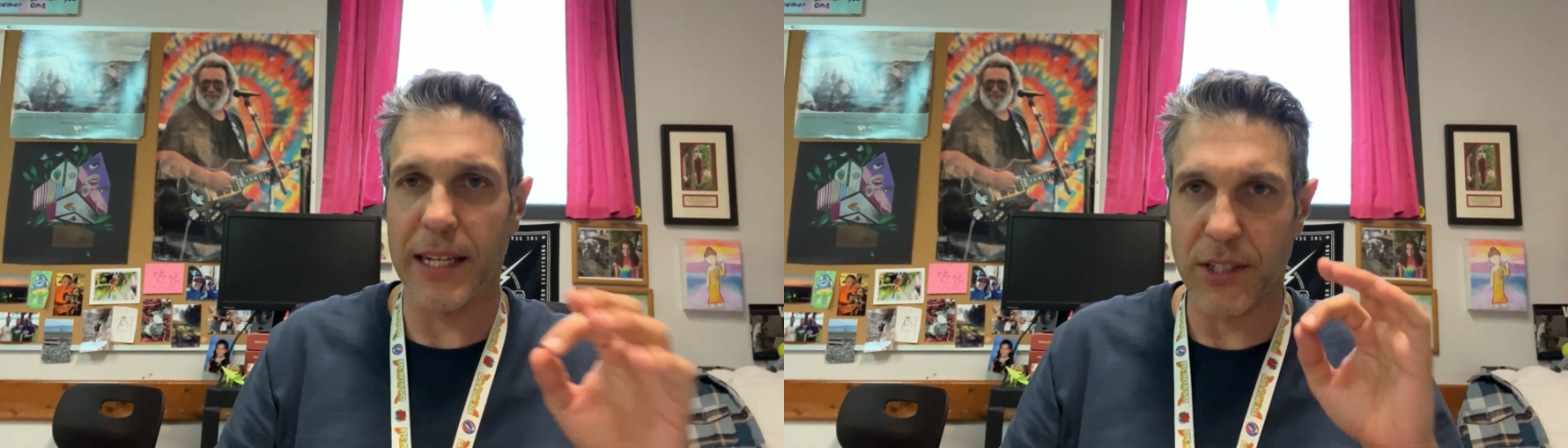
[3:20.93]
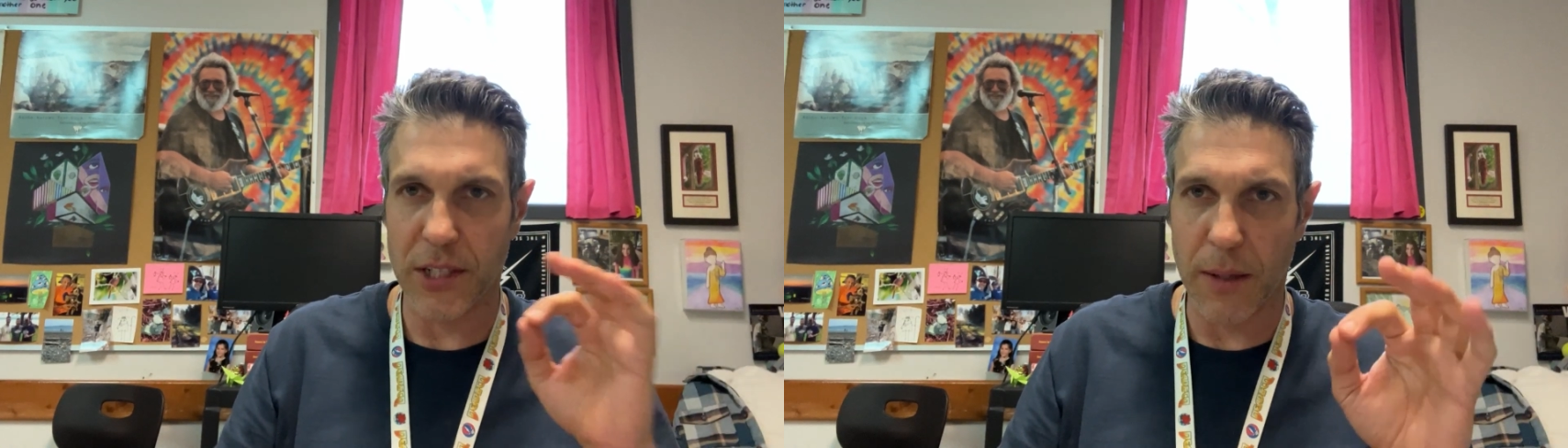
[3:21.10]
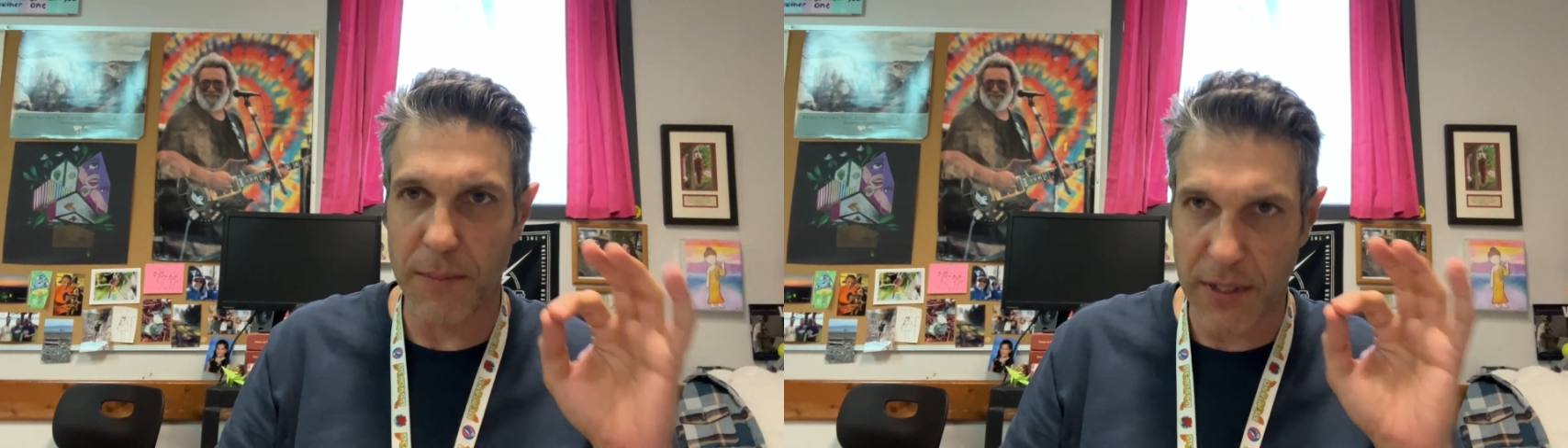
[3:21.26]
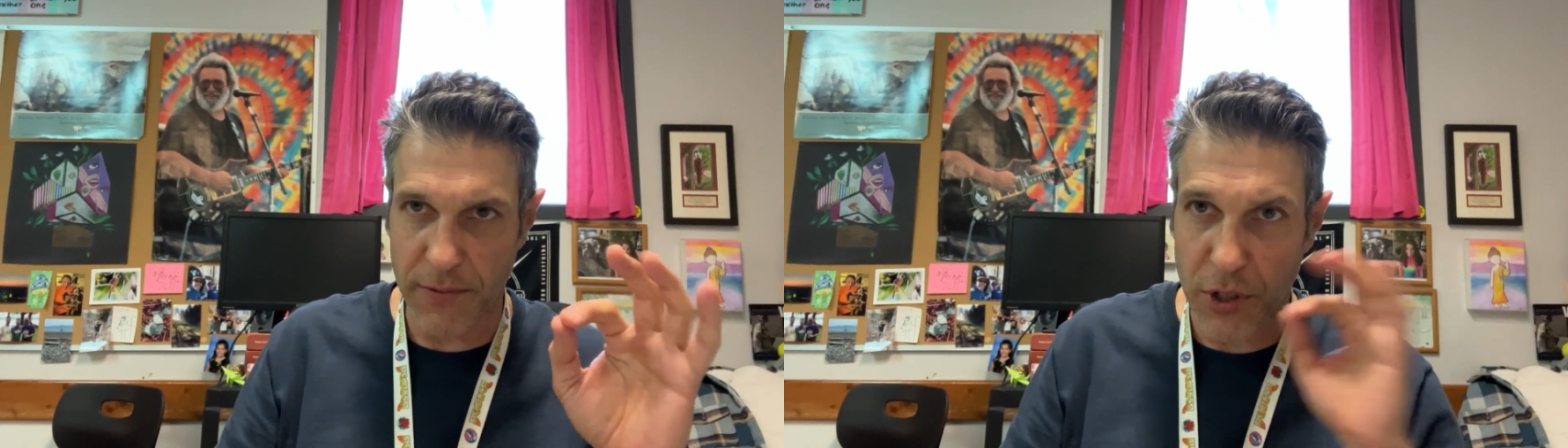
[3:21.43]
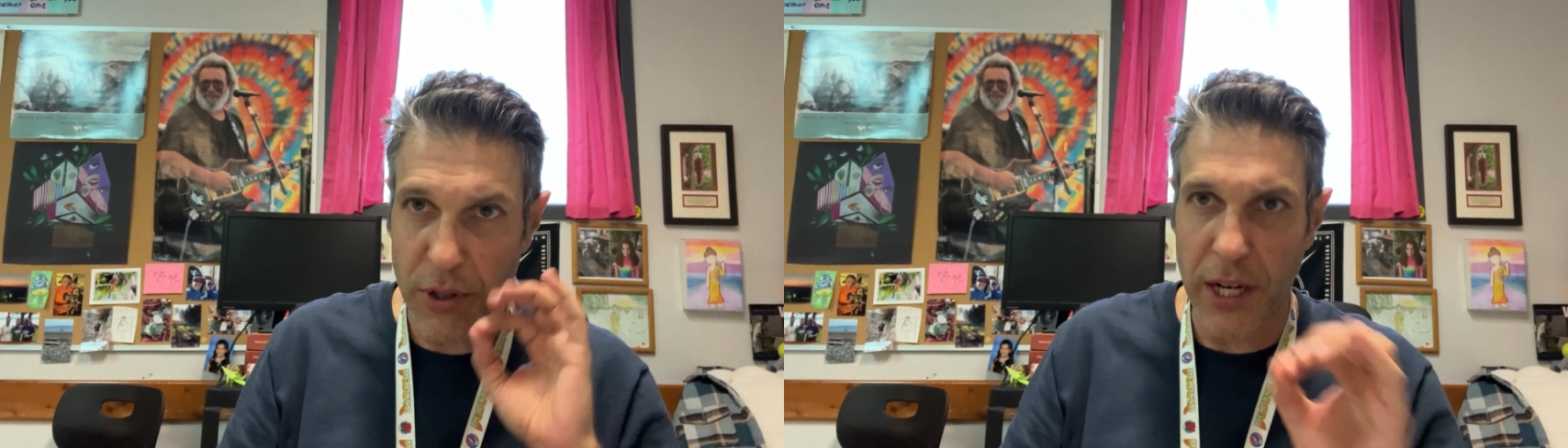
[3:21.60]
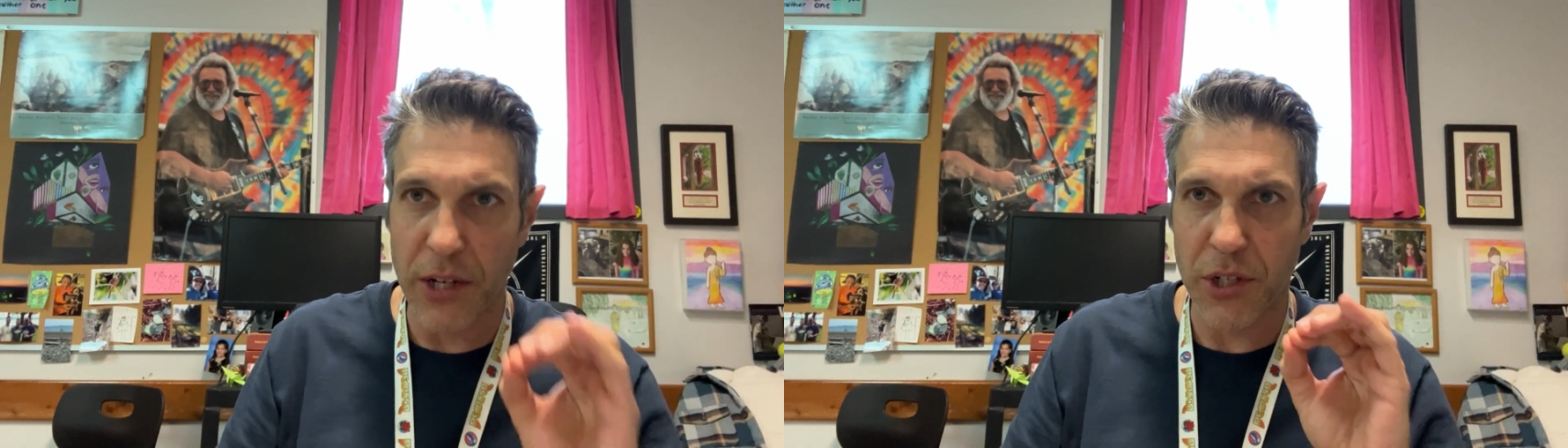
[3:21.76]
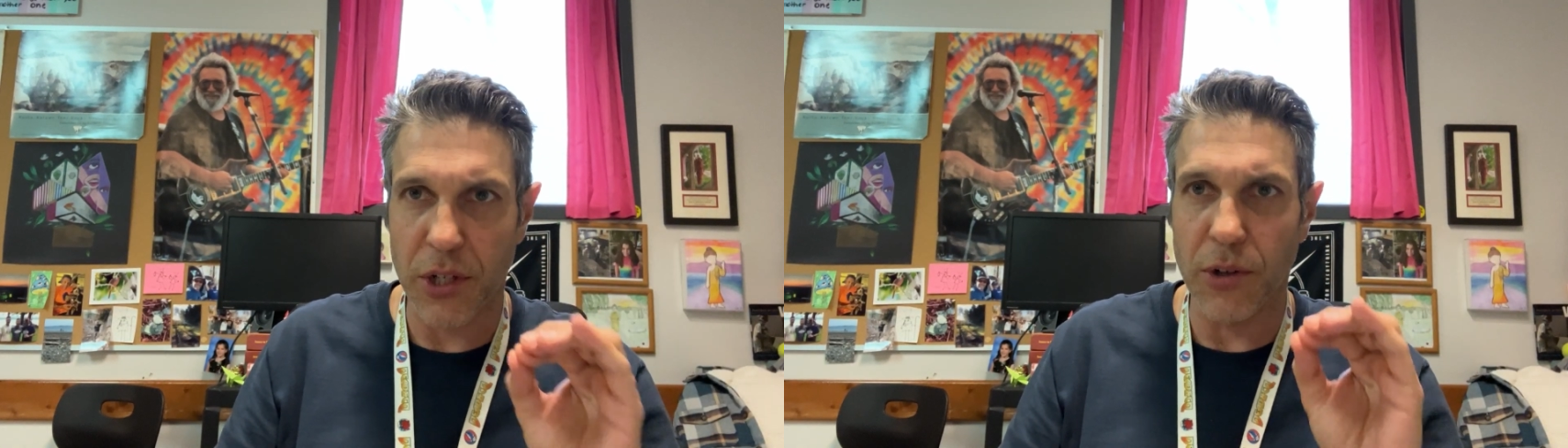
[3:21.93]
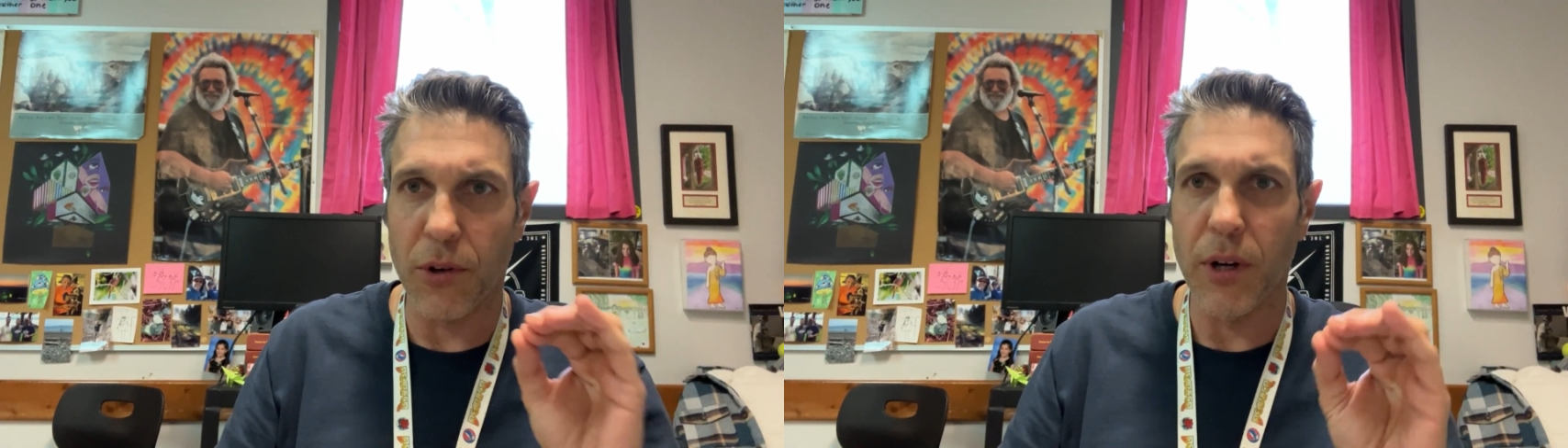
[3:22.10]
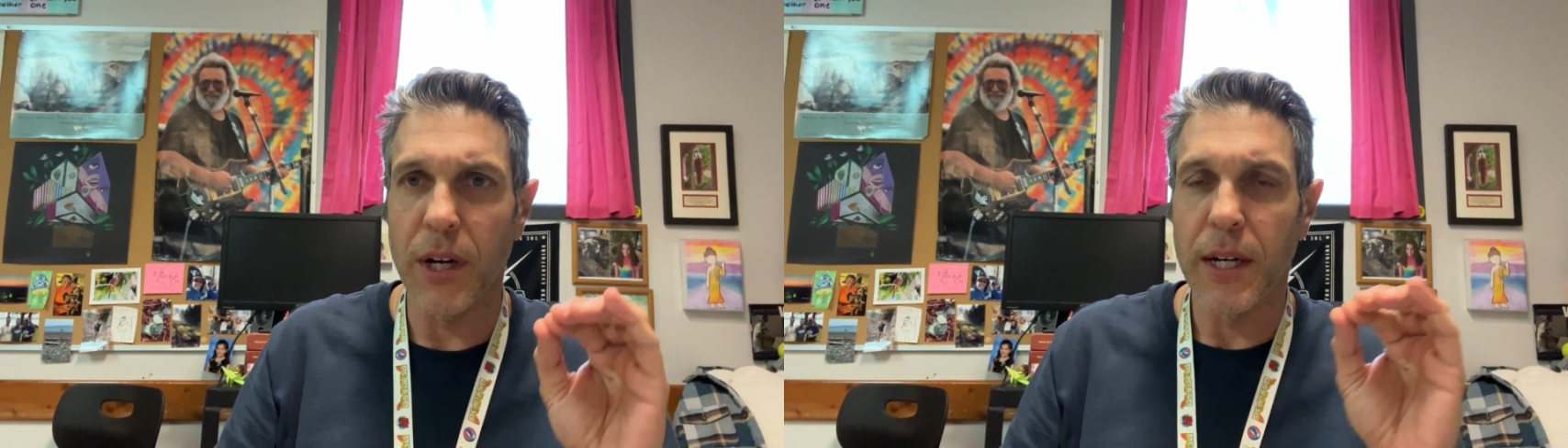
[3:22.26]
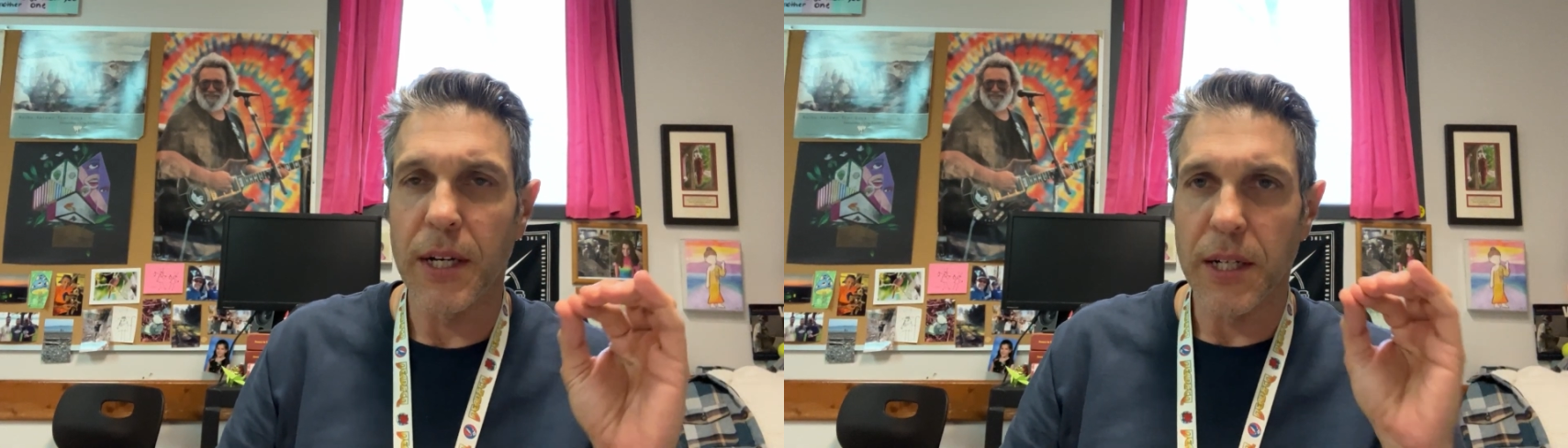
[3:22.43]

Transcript: in terms of traditional